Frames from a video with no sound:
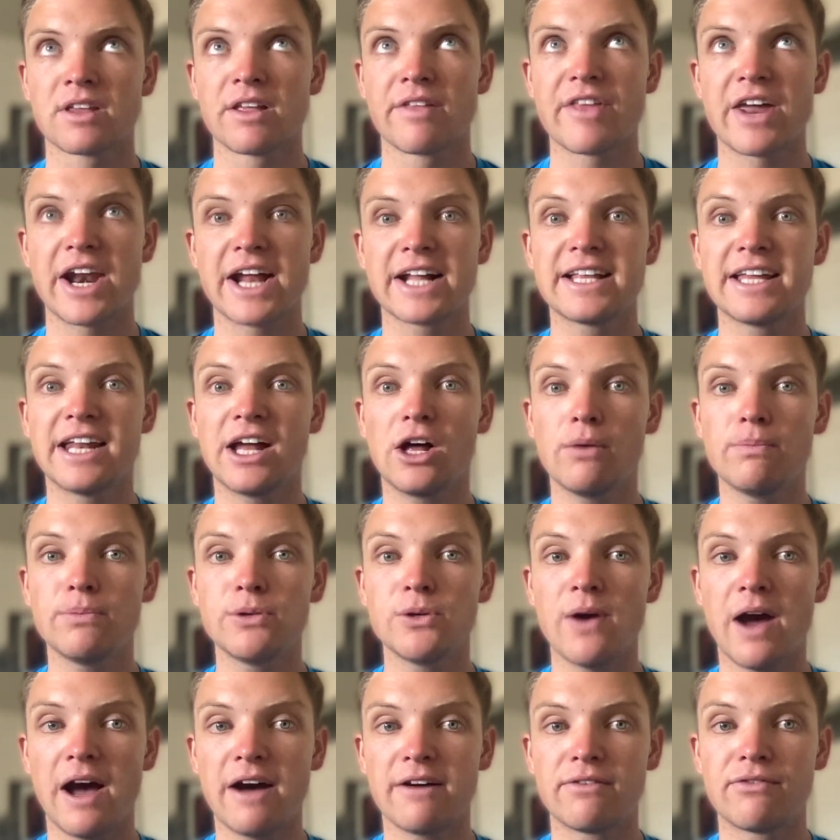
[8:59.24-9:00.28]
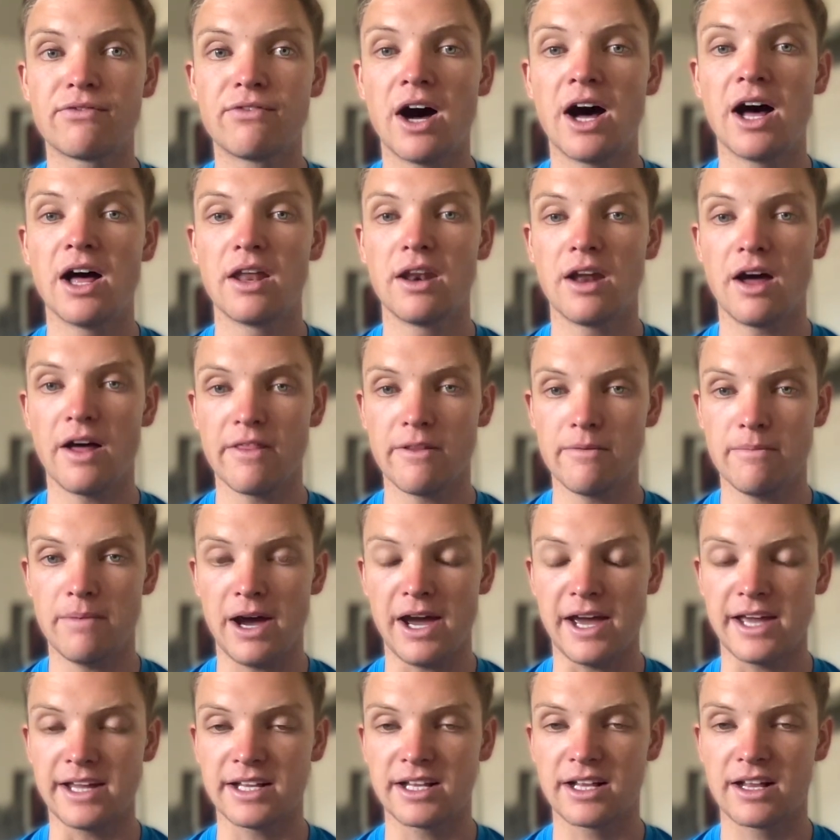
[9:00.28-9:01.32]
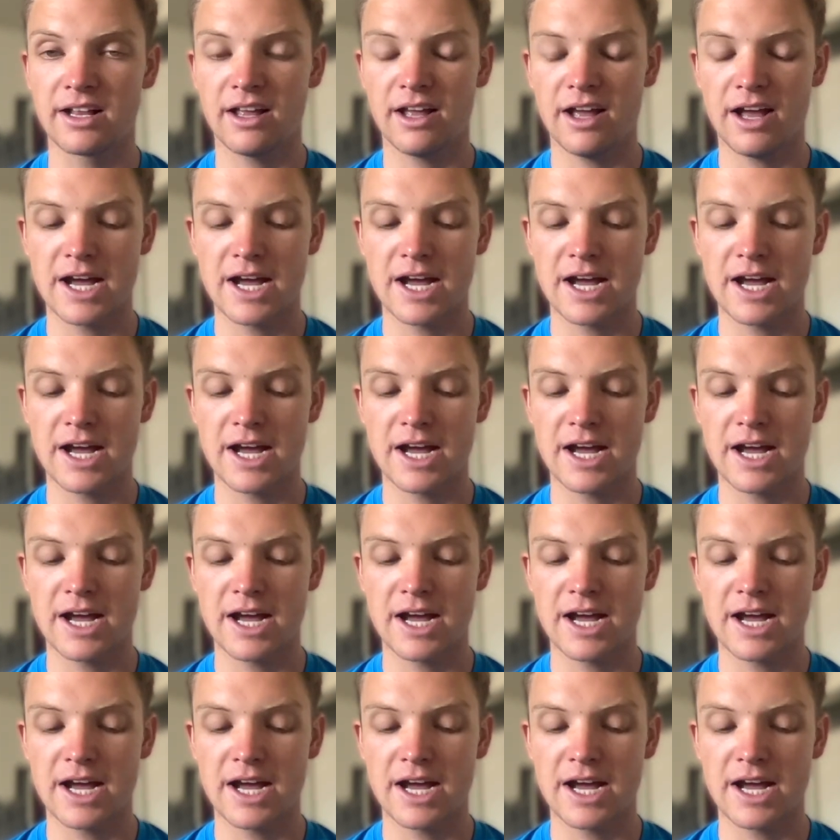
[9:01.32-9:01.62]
that I can help you have fun on the bike,